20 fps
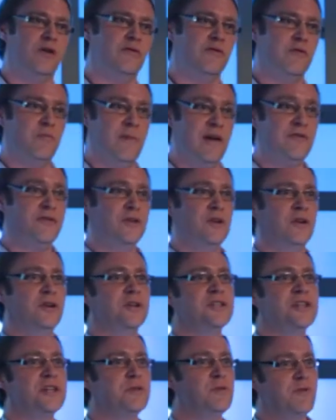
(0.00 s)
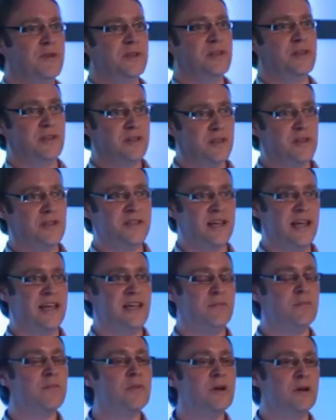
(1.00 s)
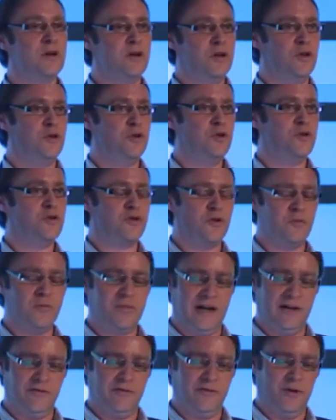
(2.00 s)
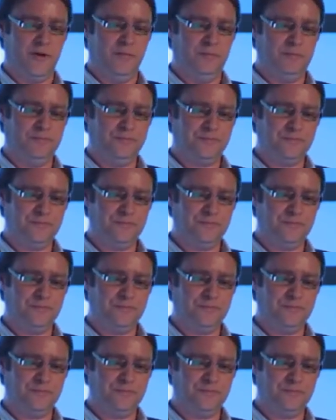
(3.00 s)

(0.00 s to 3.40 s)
of methodology within the same Userzoom platform.